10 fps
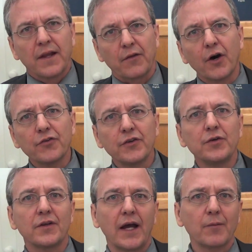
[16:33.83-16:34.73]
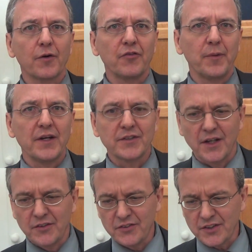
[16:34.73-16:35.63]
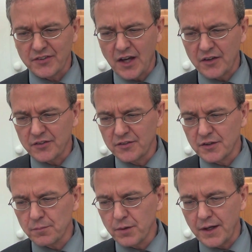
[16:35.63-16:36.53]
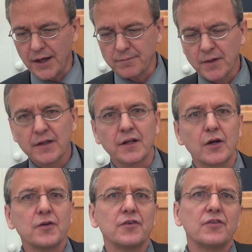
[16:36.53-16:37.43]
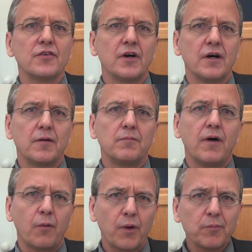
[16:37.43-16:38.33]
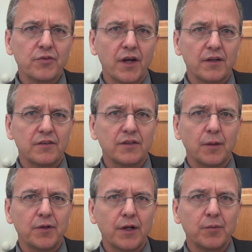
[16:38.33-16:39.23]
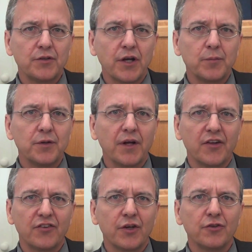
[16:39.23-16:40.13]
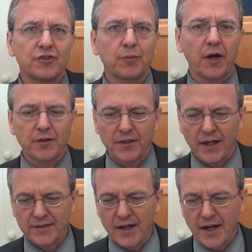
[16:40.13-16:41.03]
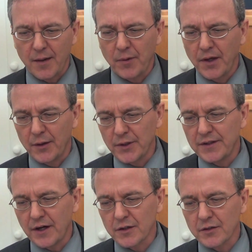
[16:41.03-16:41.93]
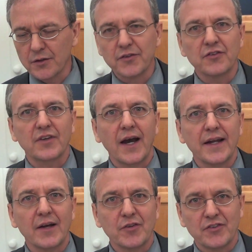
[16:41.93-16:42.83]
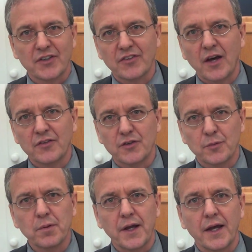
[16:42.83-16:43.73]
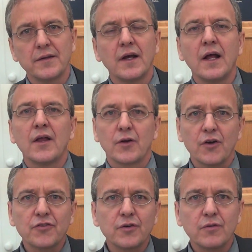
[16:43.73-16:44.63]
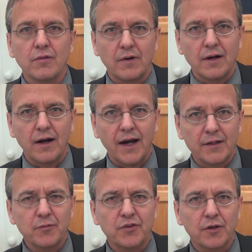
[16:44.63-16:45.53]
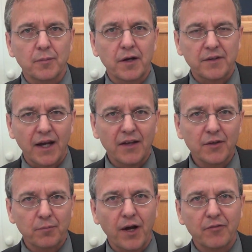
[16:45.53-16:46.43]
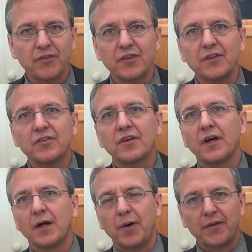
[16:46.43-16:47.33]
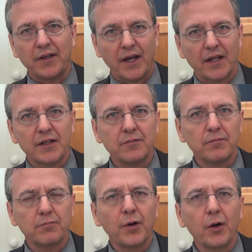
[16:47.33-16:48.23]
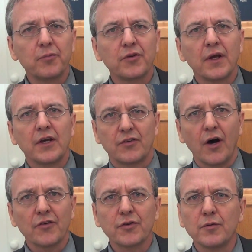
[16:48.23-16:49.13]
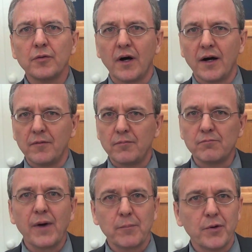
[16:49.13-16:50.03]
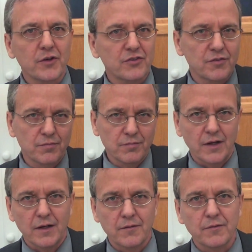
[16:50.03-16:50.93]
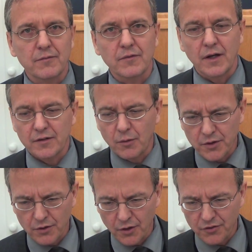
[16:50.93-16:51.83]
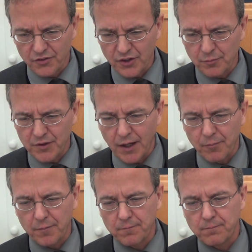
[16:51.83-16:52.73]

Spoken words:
Now, those of you who'd like more information on the 6,000-year plan can go to our website, www.cogwriter.com, and read the article, "Does God Have a 6,000-Year Plan?" There are also items there about Catholic prophecies, about the anti-popes. It's also, my books go into those in some depth.